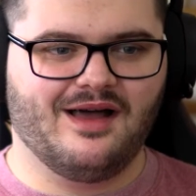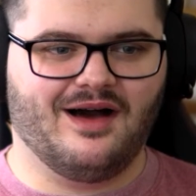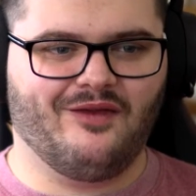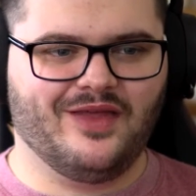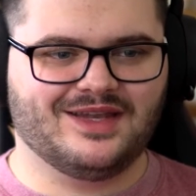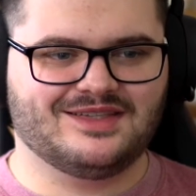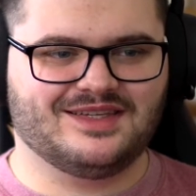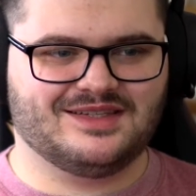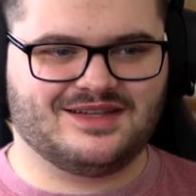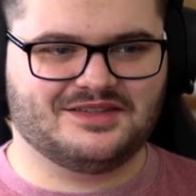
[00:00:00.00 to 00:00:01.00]
Aren't they going to
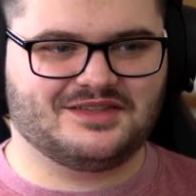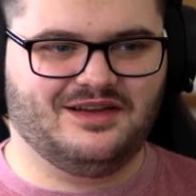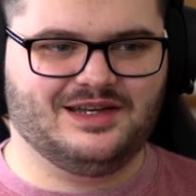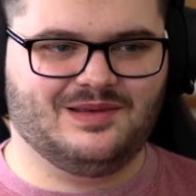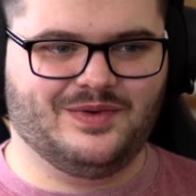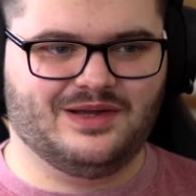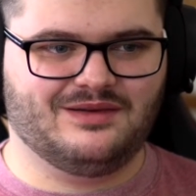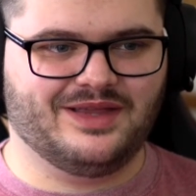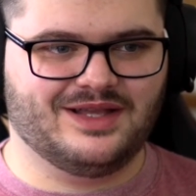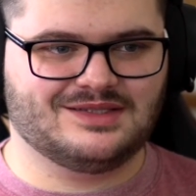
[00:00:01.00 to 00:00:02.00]
see it's like slightly burn
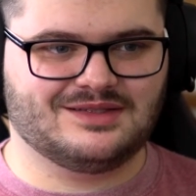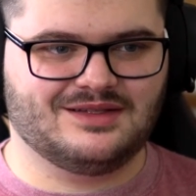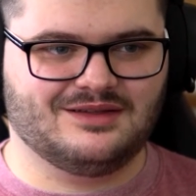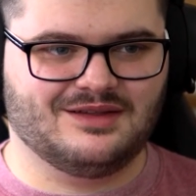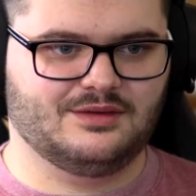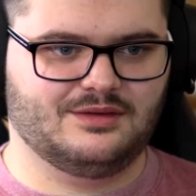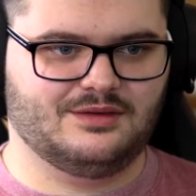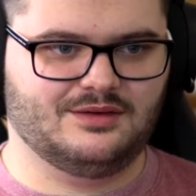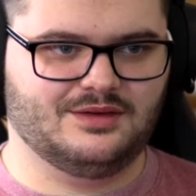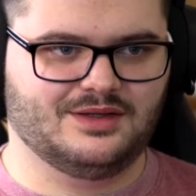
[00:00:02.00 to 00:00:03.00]
on the edges though?
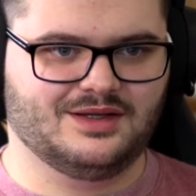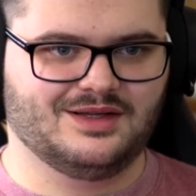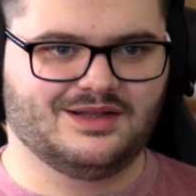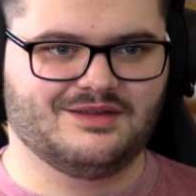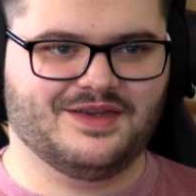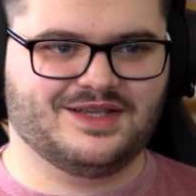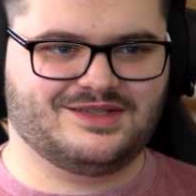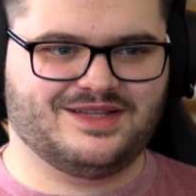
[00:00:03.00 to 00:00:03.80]
The thing is, in